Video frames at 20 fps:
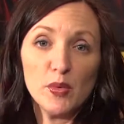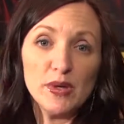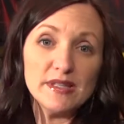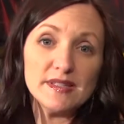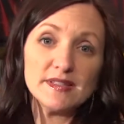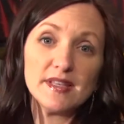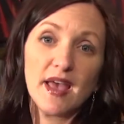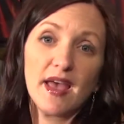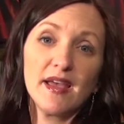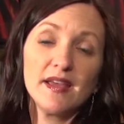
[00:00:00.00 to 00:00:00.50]
we
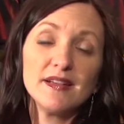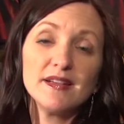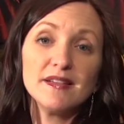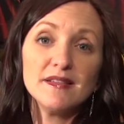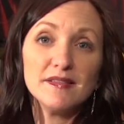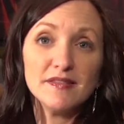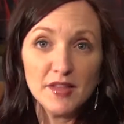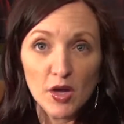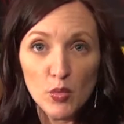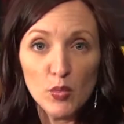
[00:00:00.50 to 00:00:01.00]
set,
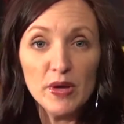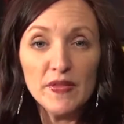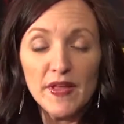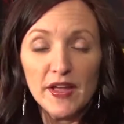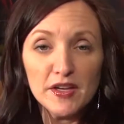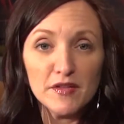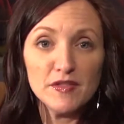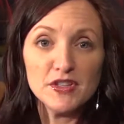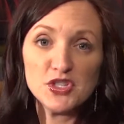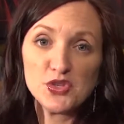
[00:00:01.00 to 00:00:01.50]
they'll win
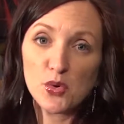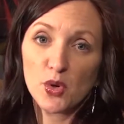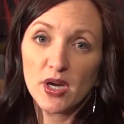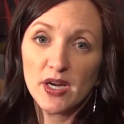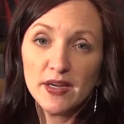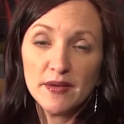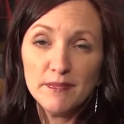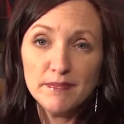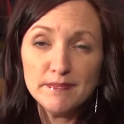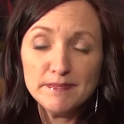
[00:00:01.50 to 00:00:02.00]
that inventory.